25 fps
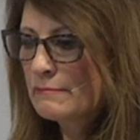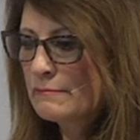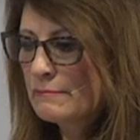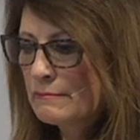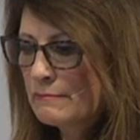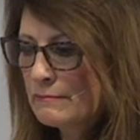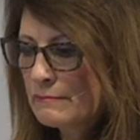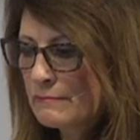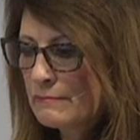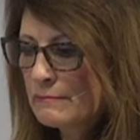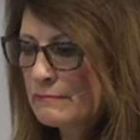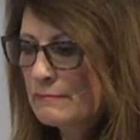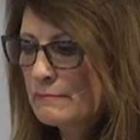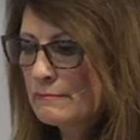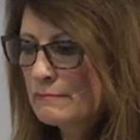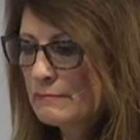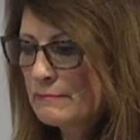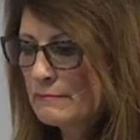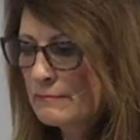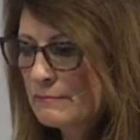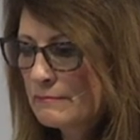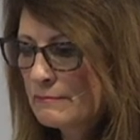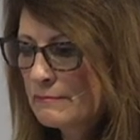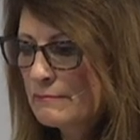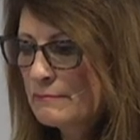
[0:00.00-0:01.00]

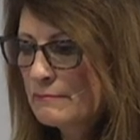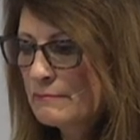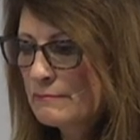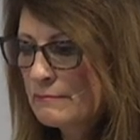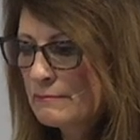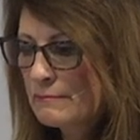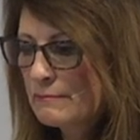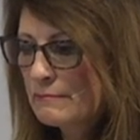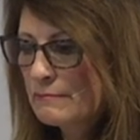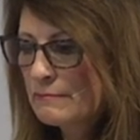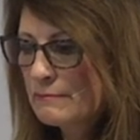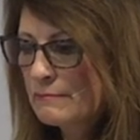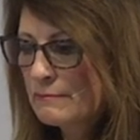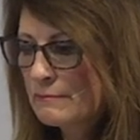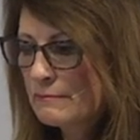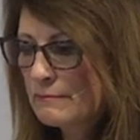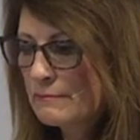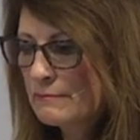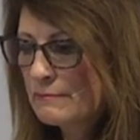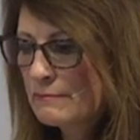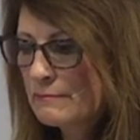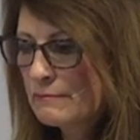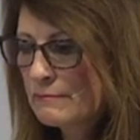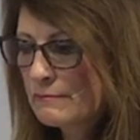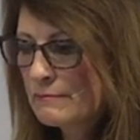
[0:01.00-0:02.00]

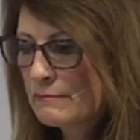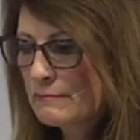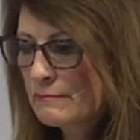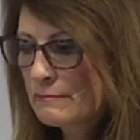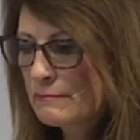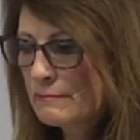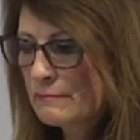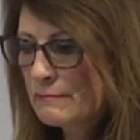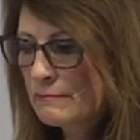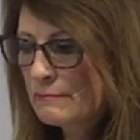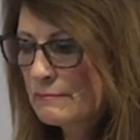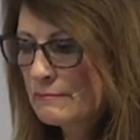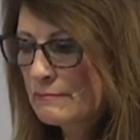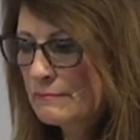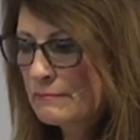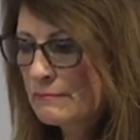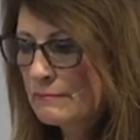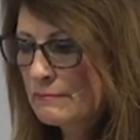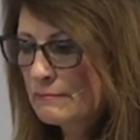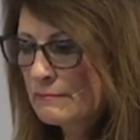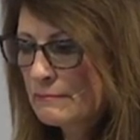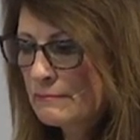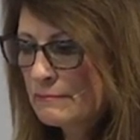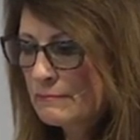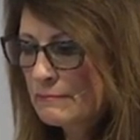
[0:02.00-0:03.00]

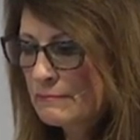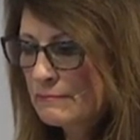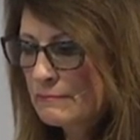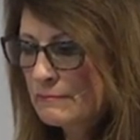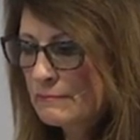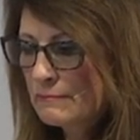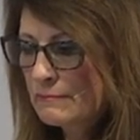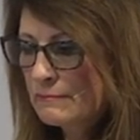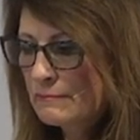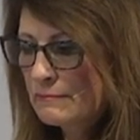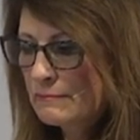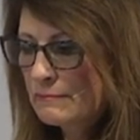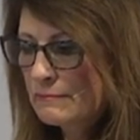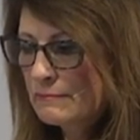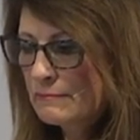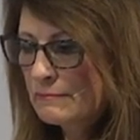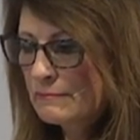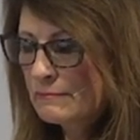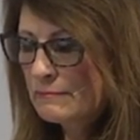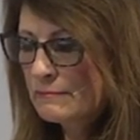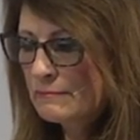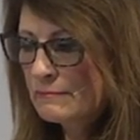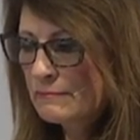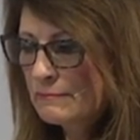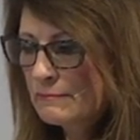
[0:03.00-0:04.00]

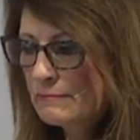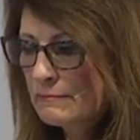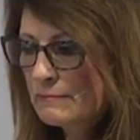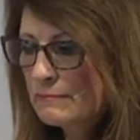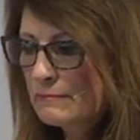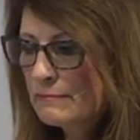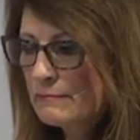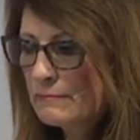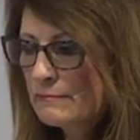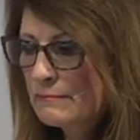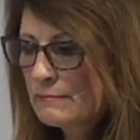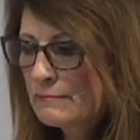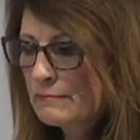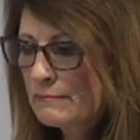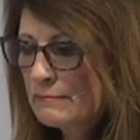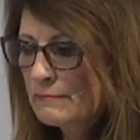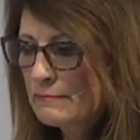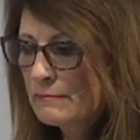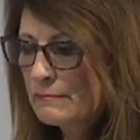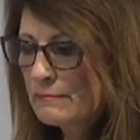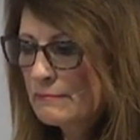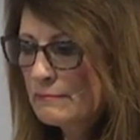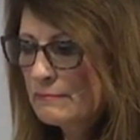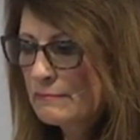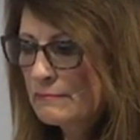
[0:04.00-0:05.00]

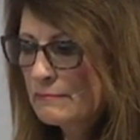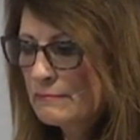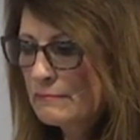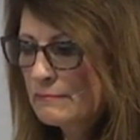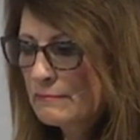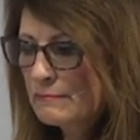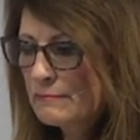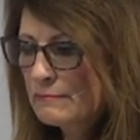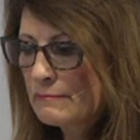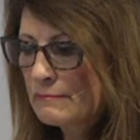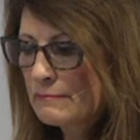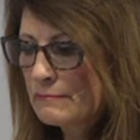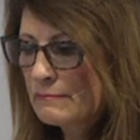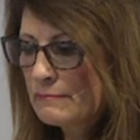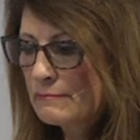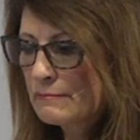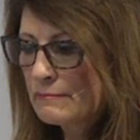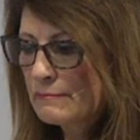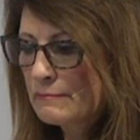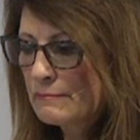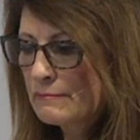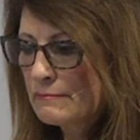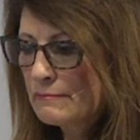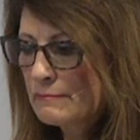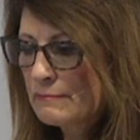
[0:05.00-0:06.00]

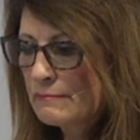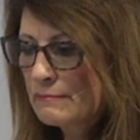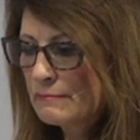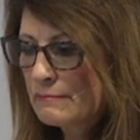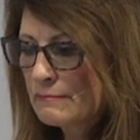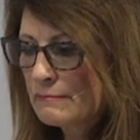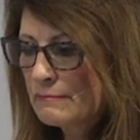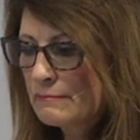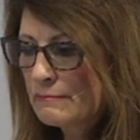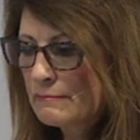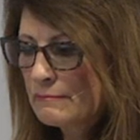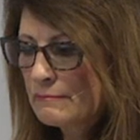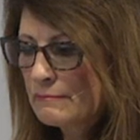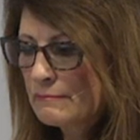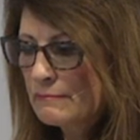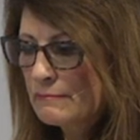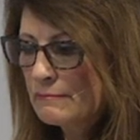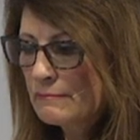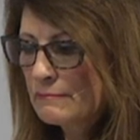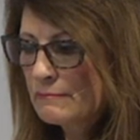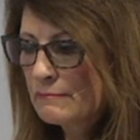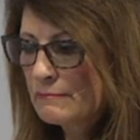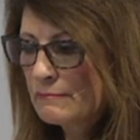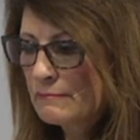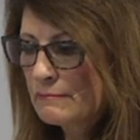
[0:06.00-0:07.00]

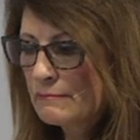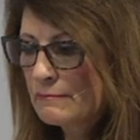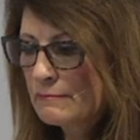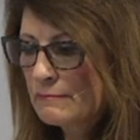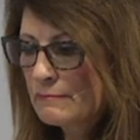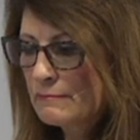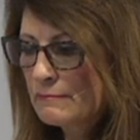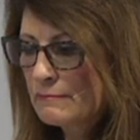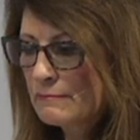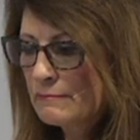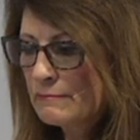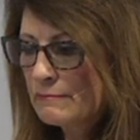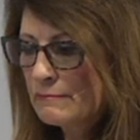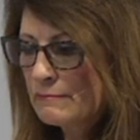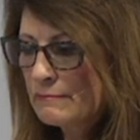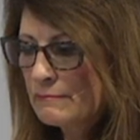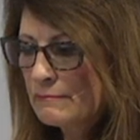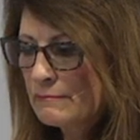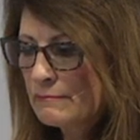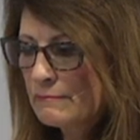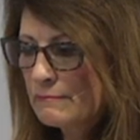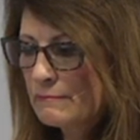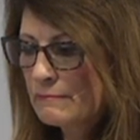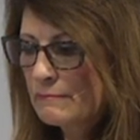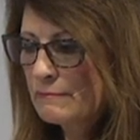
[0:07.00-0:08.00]

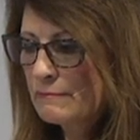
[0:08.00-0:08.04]
The person shown says nothing.